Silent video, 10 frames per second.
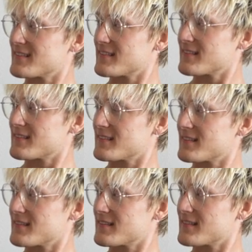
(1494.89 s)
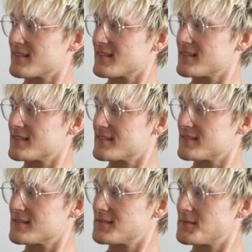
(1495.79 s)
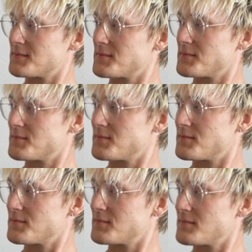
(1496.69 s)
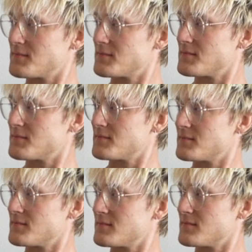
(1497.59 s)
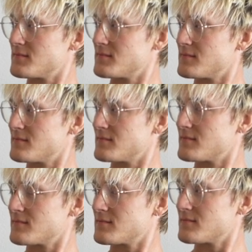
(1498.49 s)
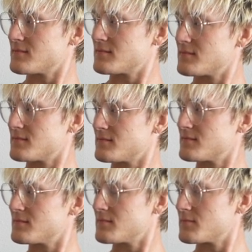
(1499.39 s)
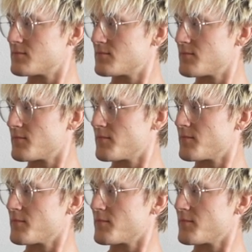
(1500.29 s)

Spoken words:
The person shown says nothing.